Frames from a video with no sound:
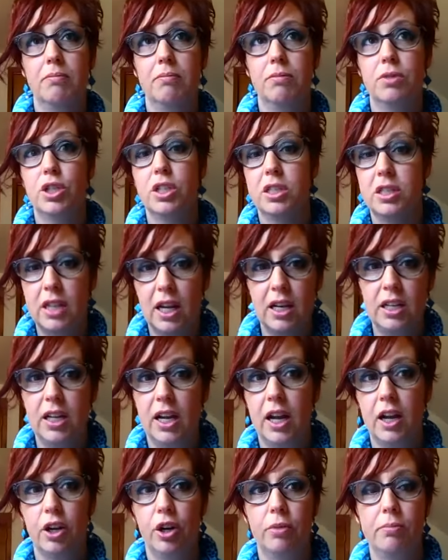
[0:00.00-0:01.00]
to San
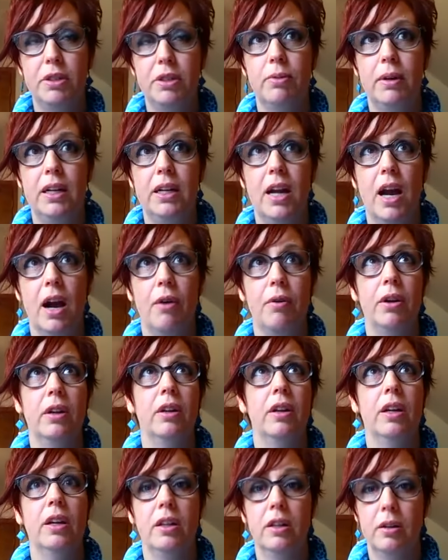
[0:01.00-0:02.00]
Diego between now
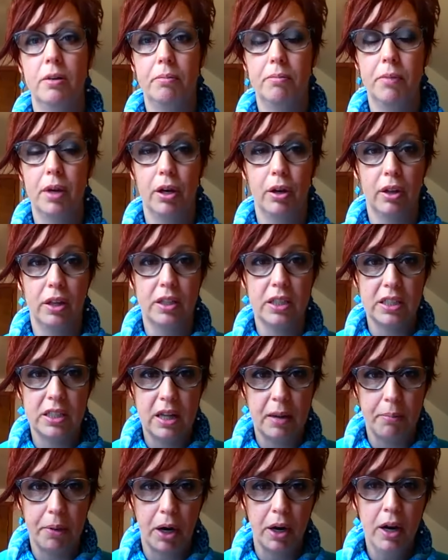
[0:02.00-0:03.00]
and in the middle of
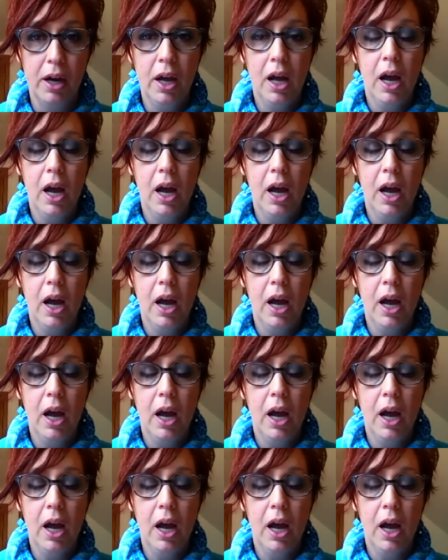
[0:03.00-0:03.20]
December.